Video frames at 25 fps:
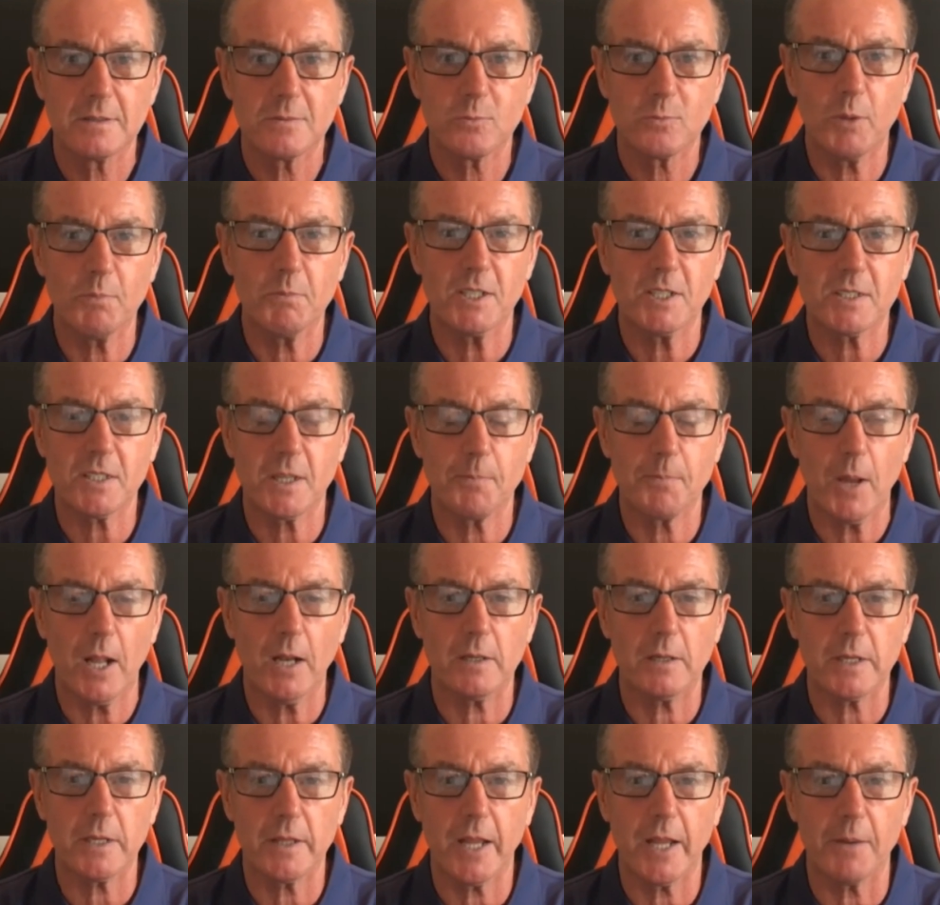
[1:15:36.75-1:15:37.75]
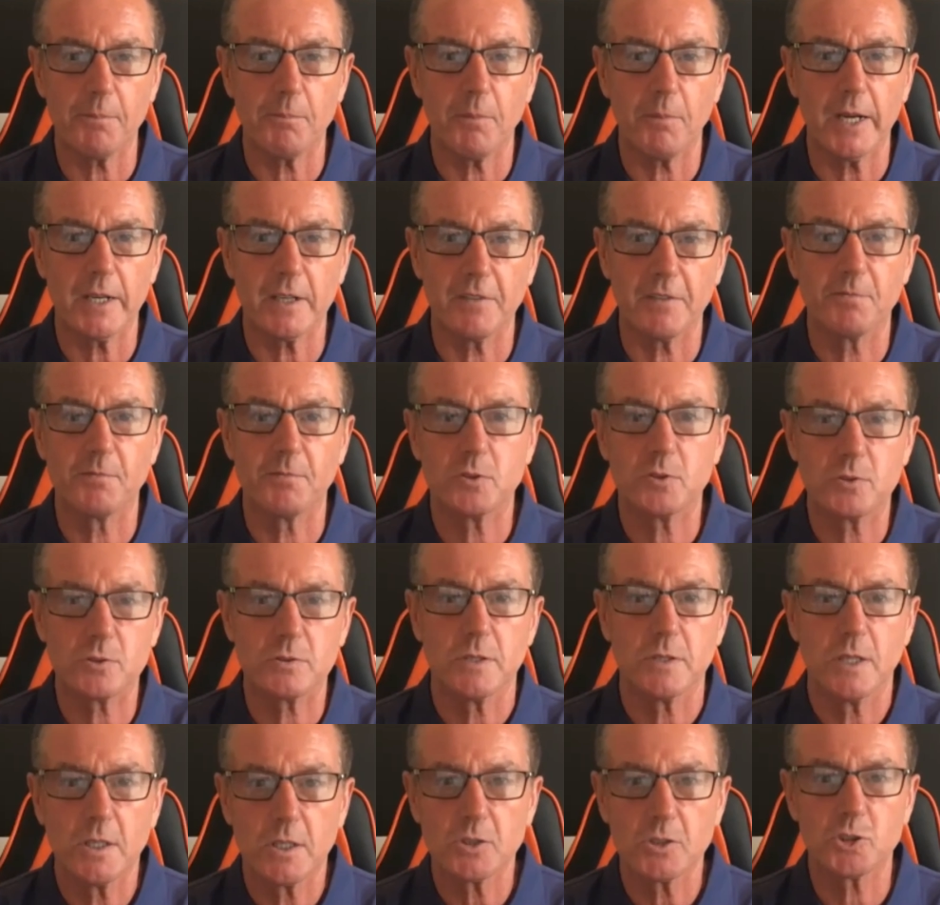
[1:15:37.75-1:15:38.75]
We missed a penalty that might have
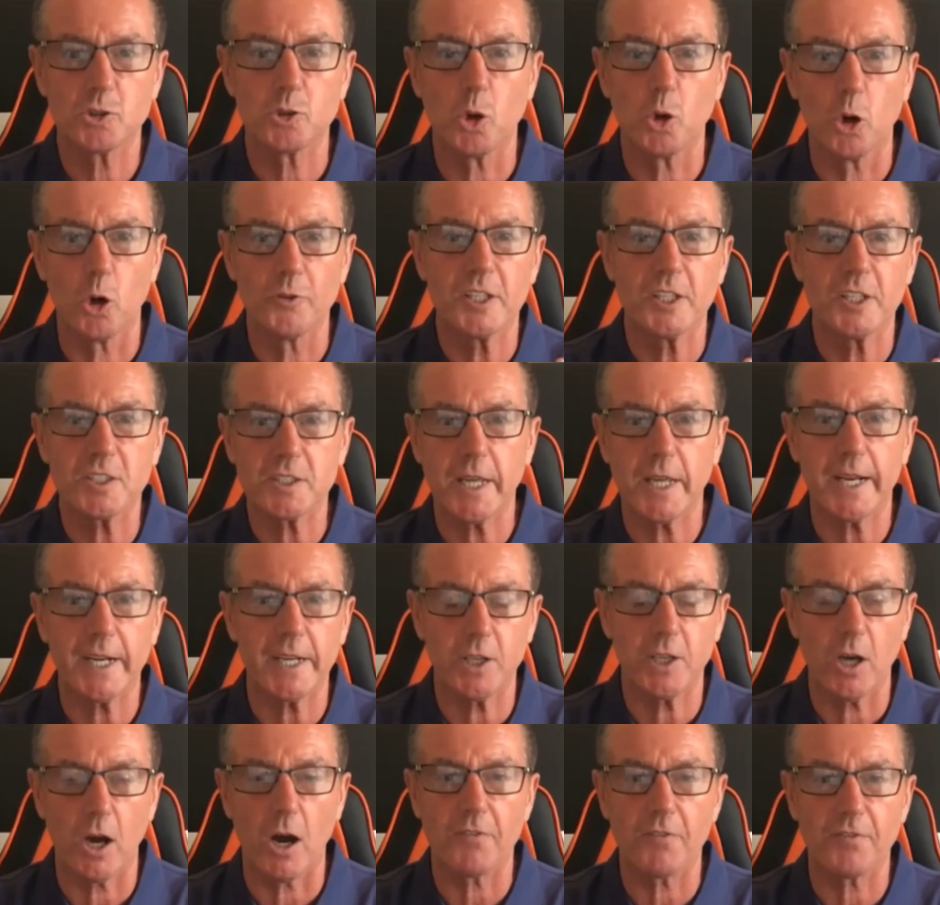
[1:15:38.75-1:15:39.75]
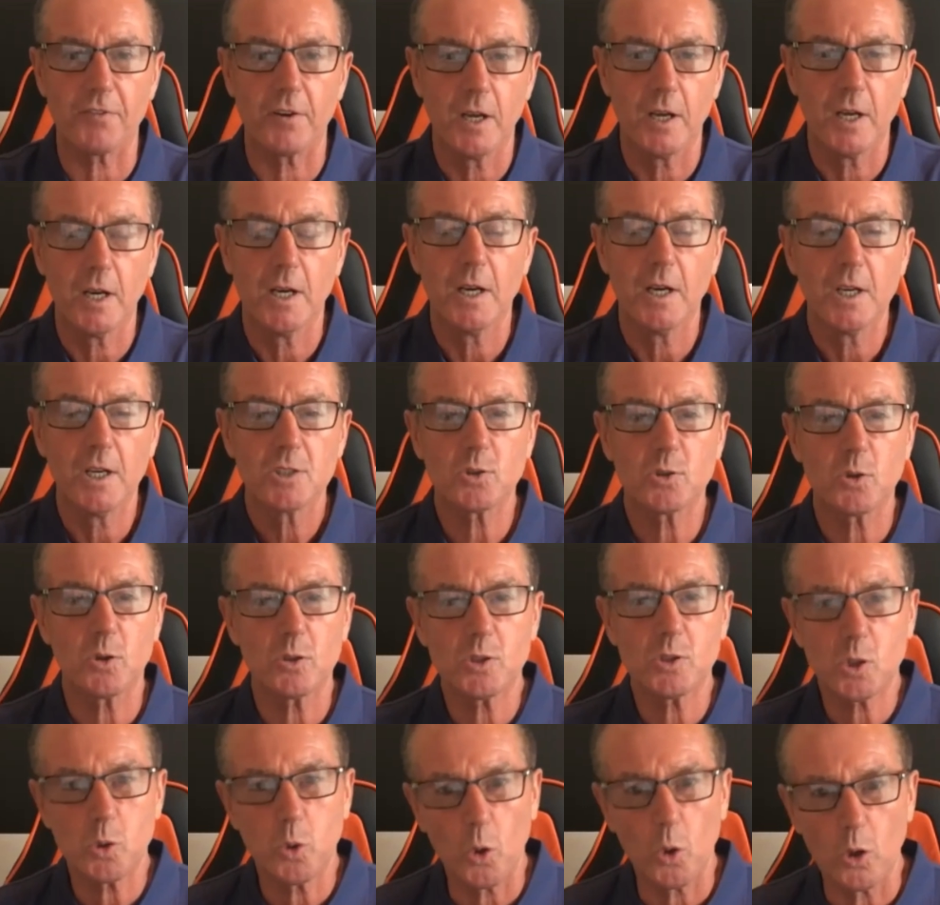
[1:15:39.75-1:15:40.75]
drawn the second half. So
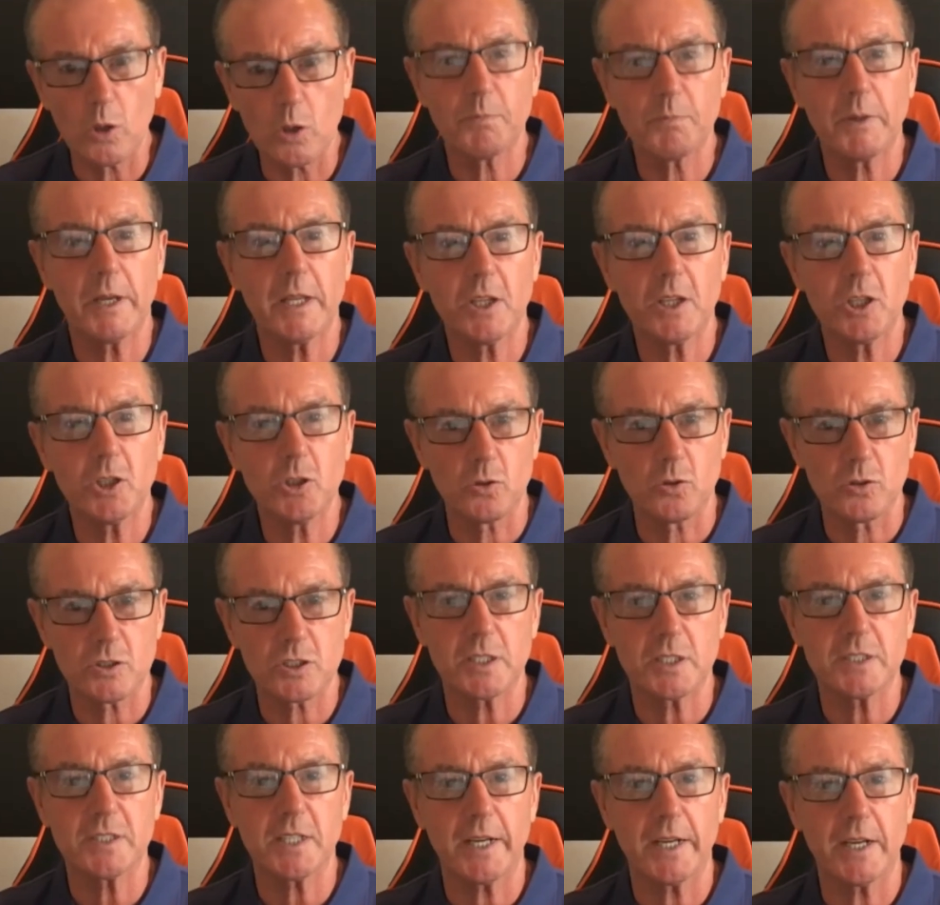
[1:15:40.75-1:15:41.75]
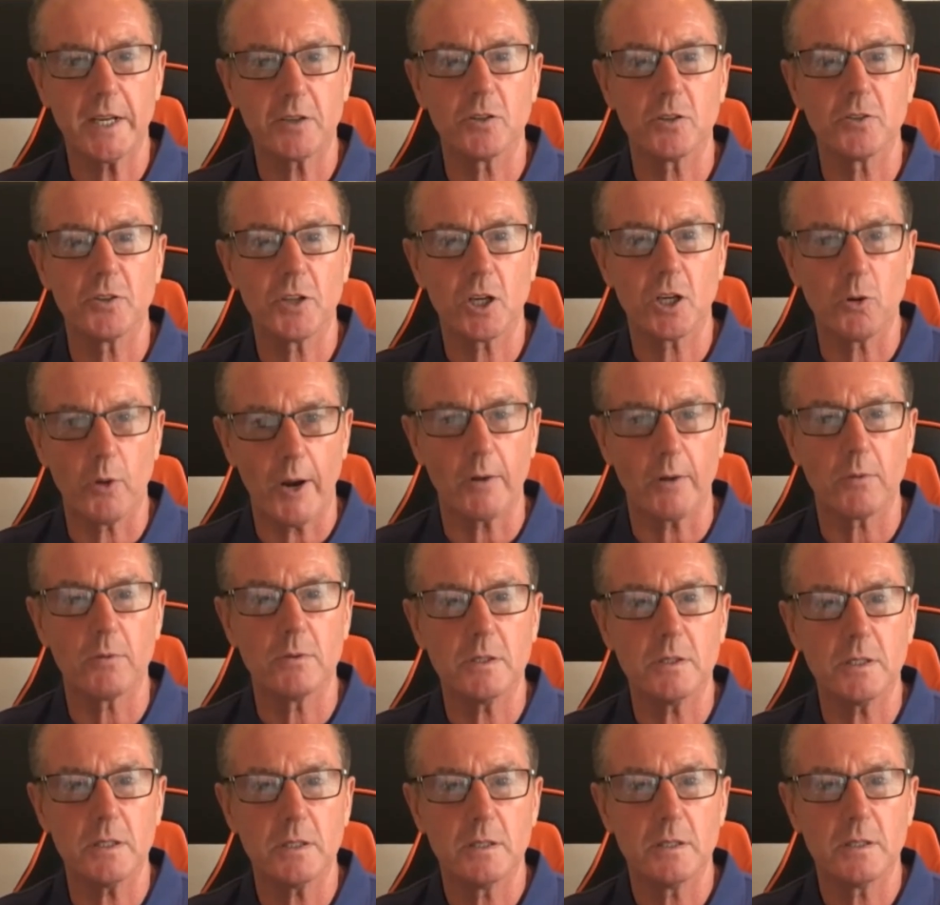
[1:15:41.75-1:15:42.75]
it told me the youngsters I had on the
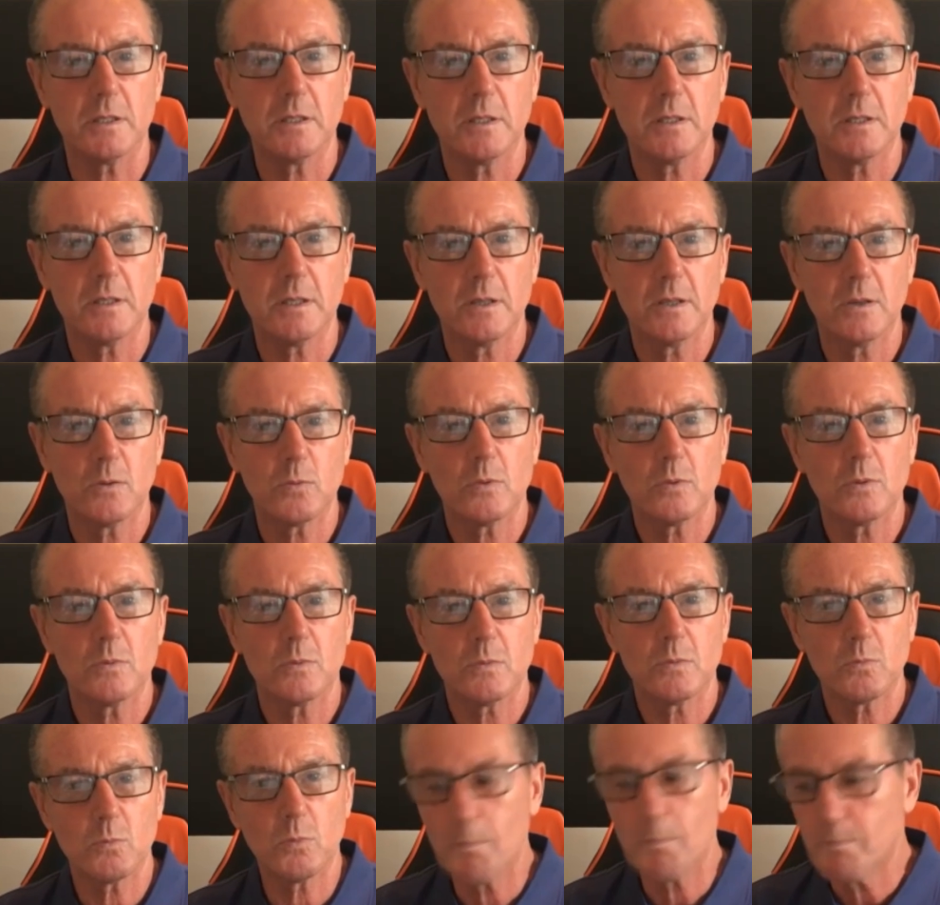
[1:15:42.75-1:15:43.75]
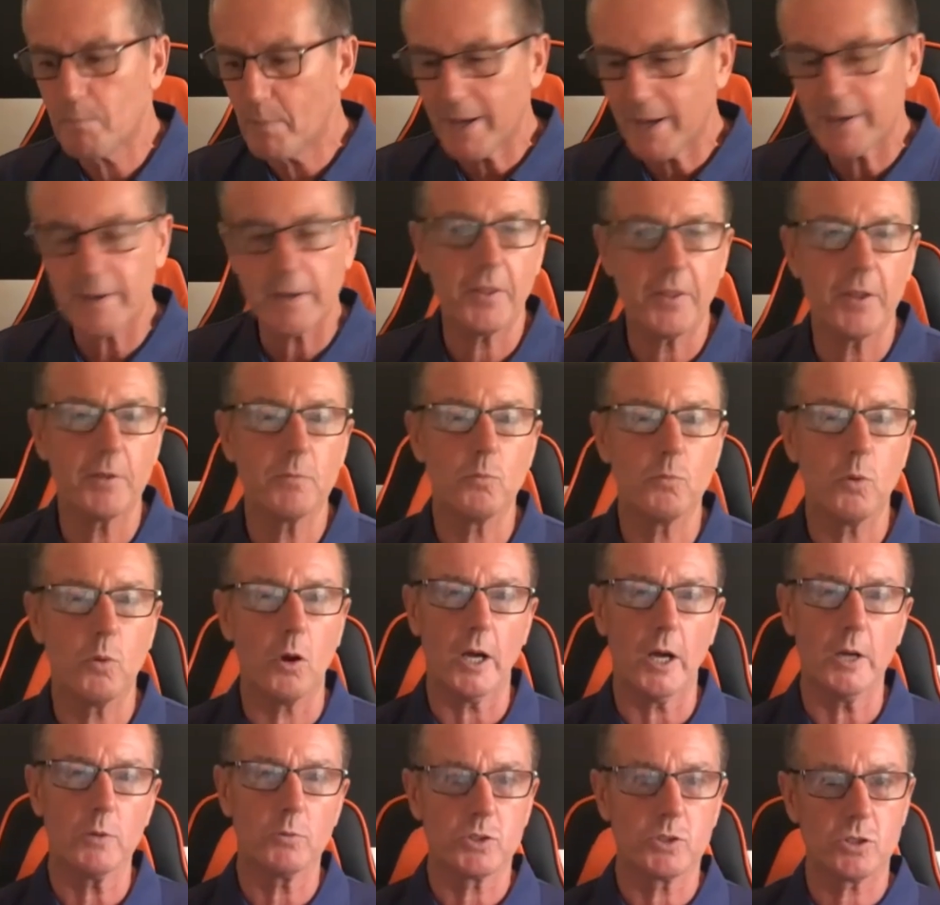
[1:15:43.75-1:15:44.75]
ground were better than
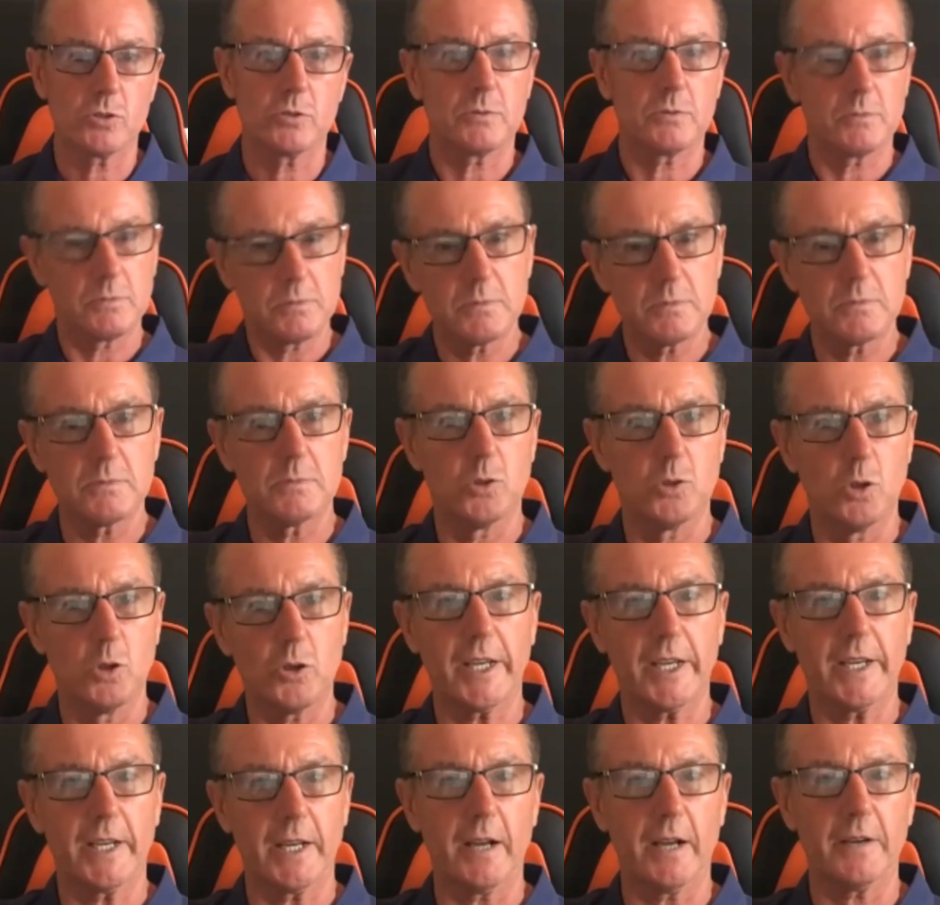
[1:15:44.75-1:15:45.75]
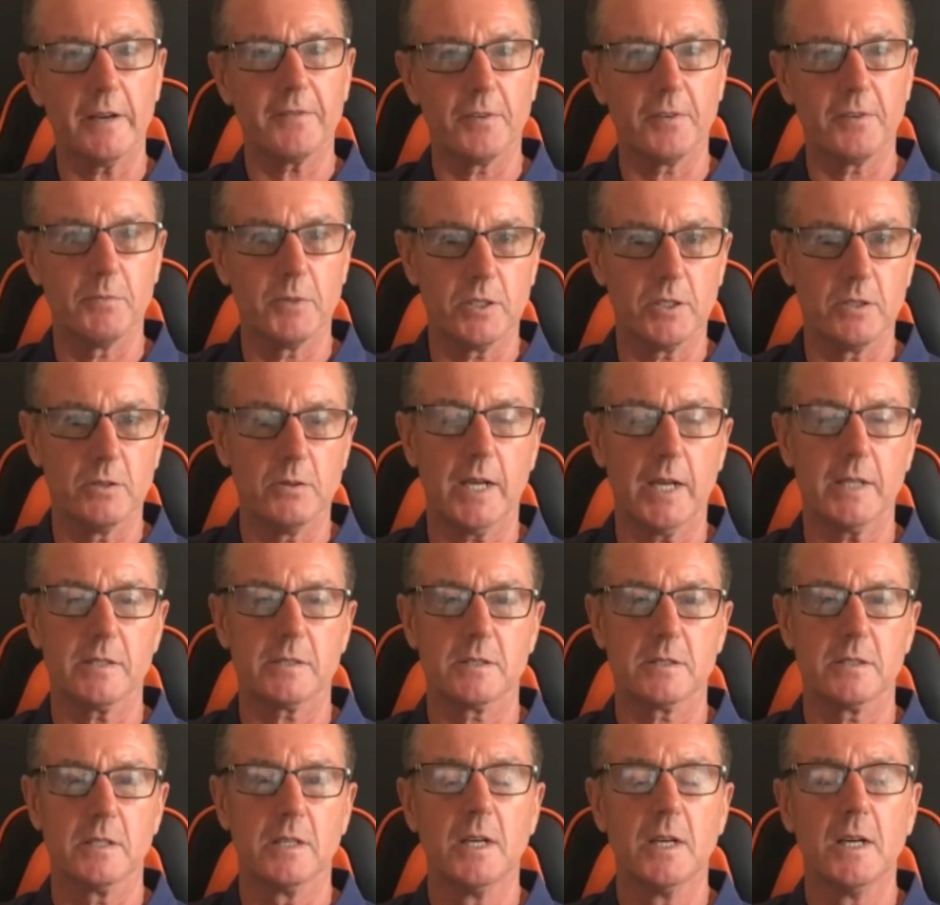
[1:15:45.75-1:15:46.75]
what I was looking at from the
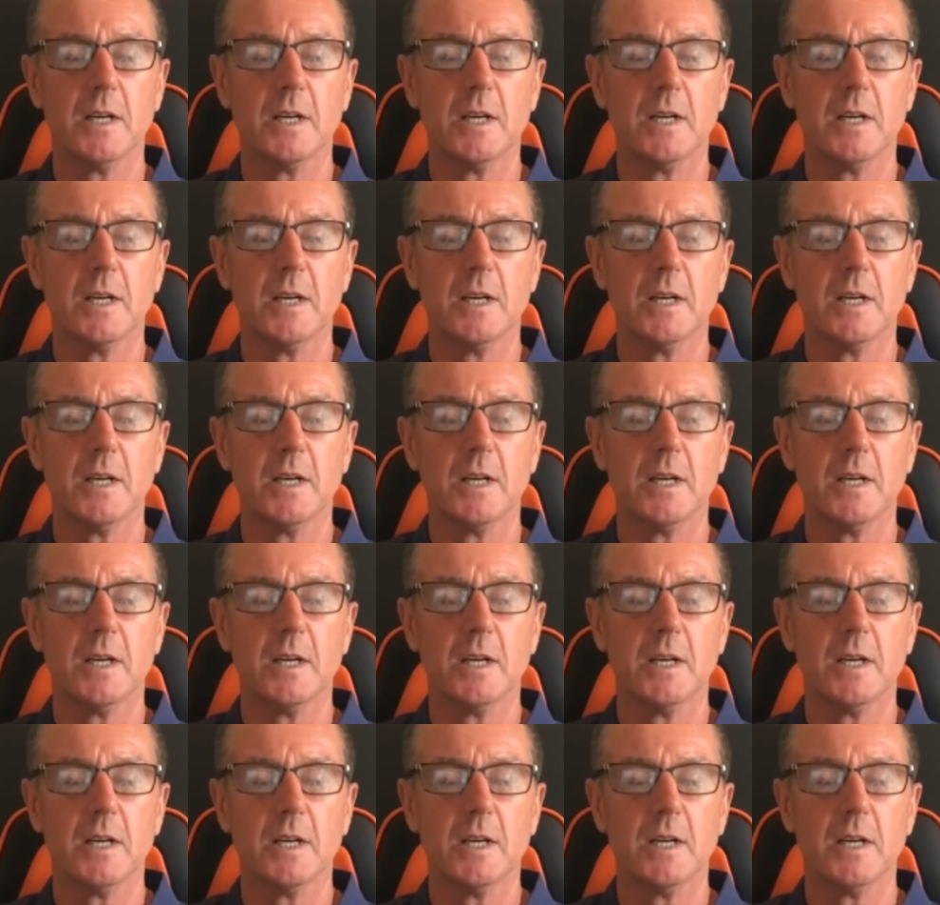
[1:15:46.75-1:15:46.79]
US.